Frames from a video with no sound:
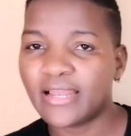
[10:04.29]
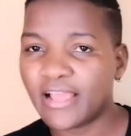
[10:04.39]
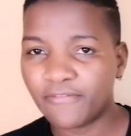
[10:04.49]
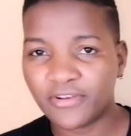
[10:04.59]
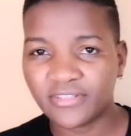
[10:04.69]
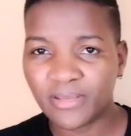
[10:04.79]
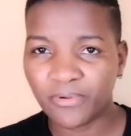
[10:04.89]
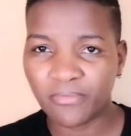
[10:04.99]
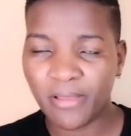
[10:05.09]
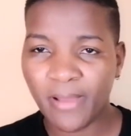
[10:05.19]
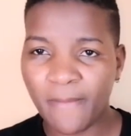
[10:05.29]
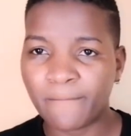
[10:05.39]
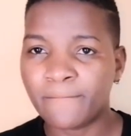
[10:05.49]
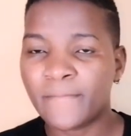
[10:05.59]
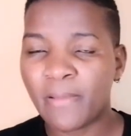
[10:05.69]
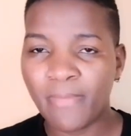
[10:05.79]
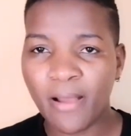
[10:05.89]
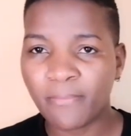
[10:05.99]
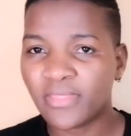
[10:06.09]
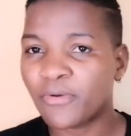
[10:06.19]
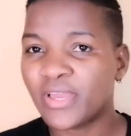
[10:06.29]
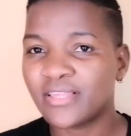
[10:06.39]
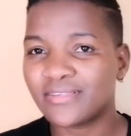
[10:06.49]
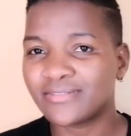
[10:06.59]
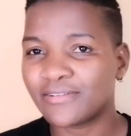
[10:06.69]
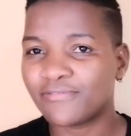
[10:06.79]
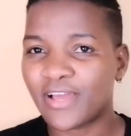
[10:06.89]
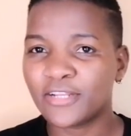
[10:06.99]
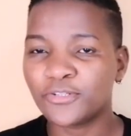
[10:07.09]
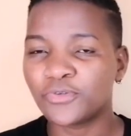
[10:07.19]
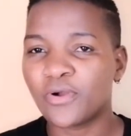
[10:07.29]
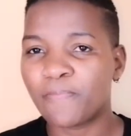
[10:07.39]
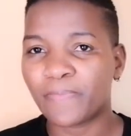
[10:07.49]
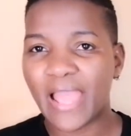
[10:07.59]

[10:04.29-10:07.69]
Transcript: Like, for example, my mom. My mom, the way she's referred to